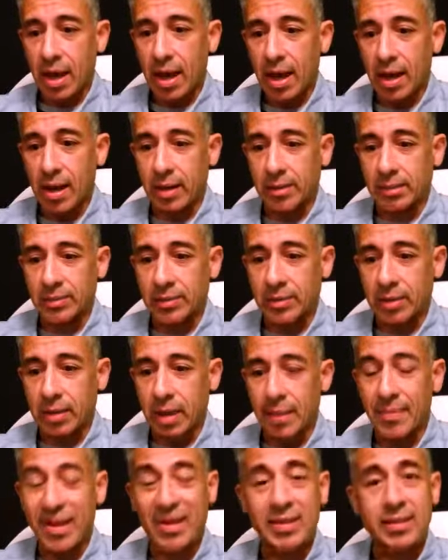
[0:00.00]
And
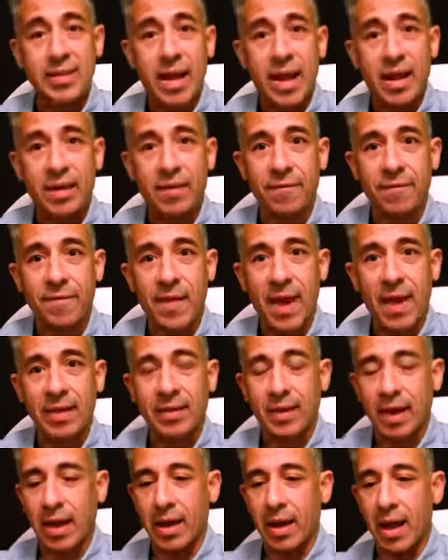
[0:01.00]
I'm excited the fact
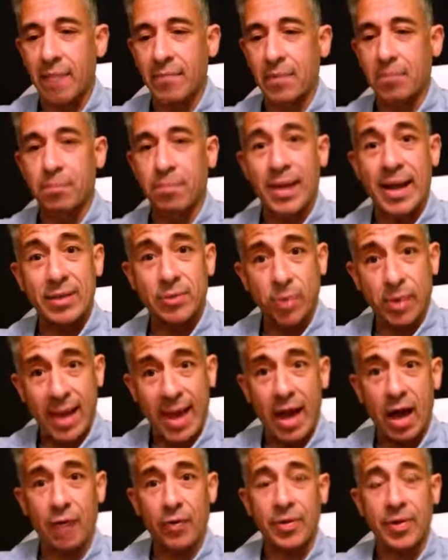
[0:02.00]
that I've been blessed with a
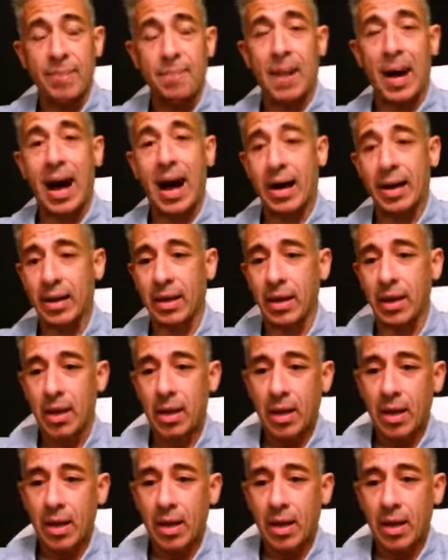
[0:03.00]
healthy body,